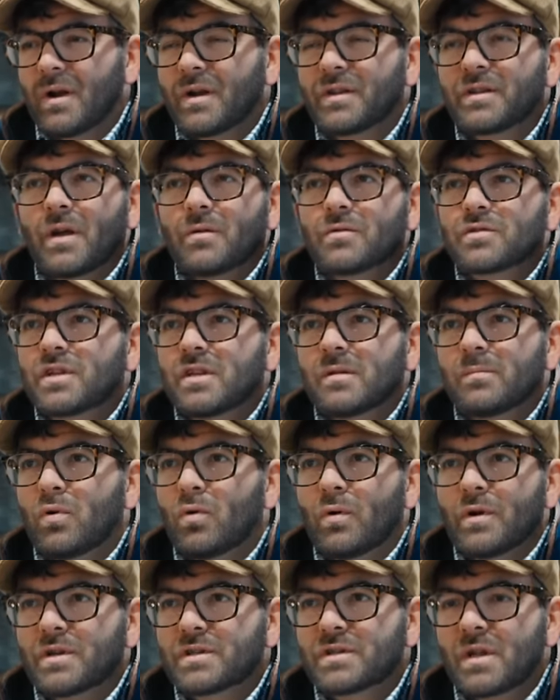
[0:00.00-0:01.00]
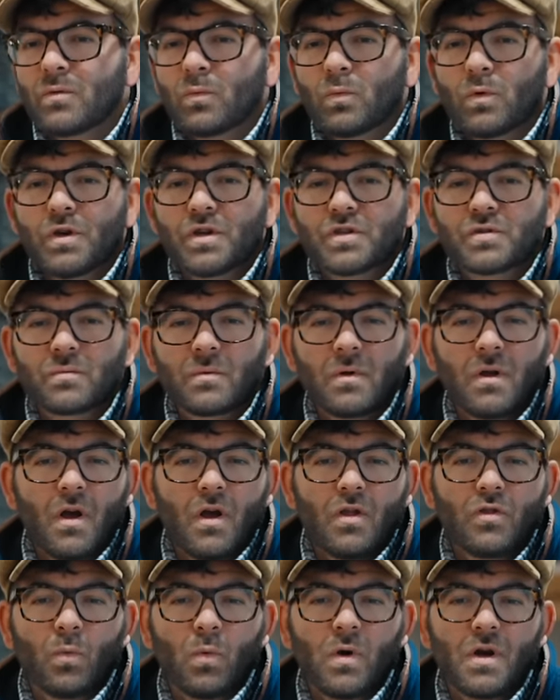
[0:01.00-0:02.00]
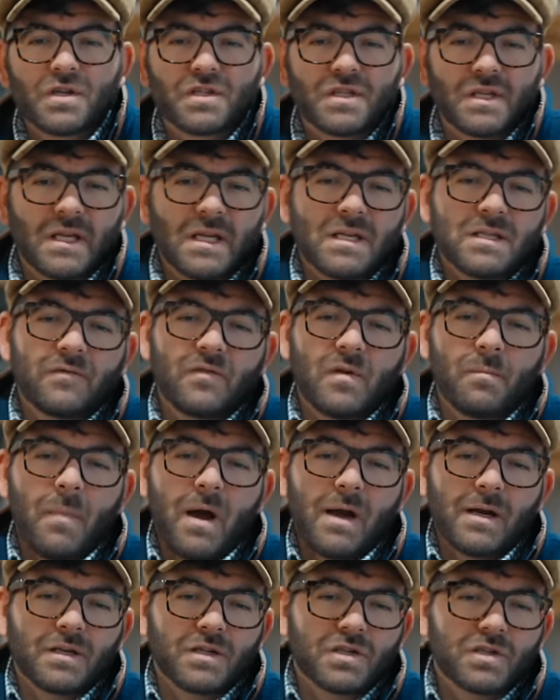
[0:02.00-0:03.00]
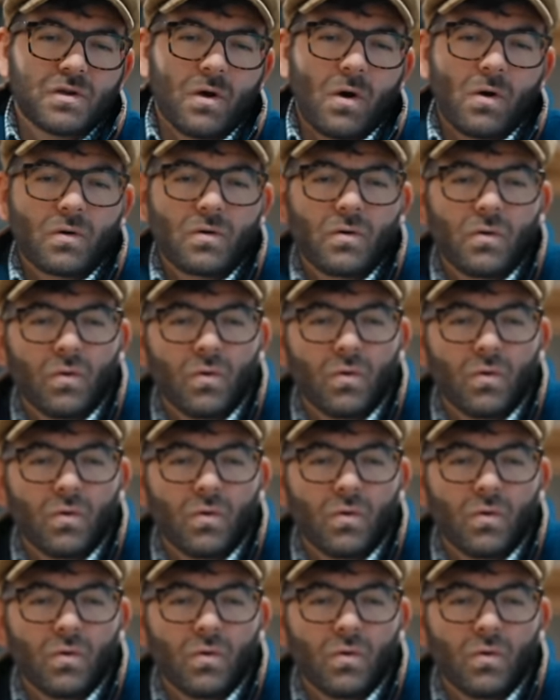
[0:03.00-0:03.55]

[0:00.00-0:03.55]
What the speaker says: I don't see the point. So the worst thing is if you bang a stock,